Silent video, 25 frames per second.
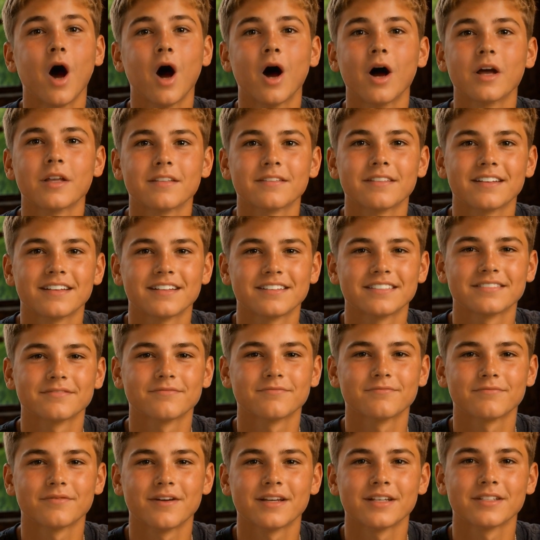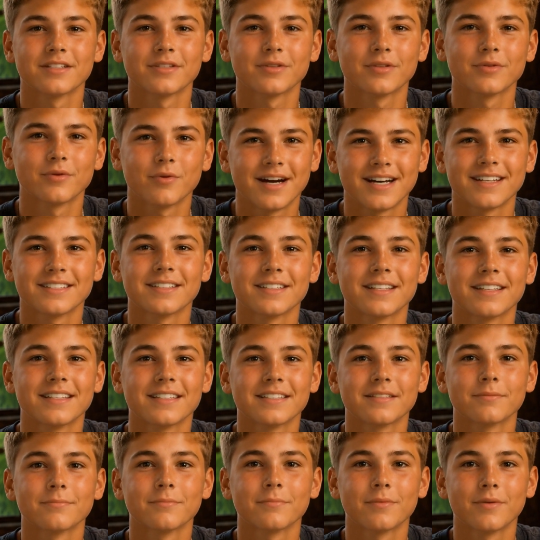all of these feed directly
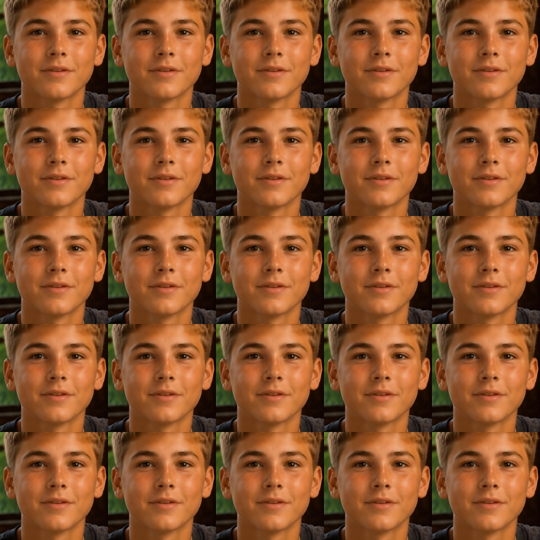into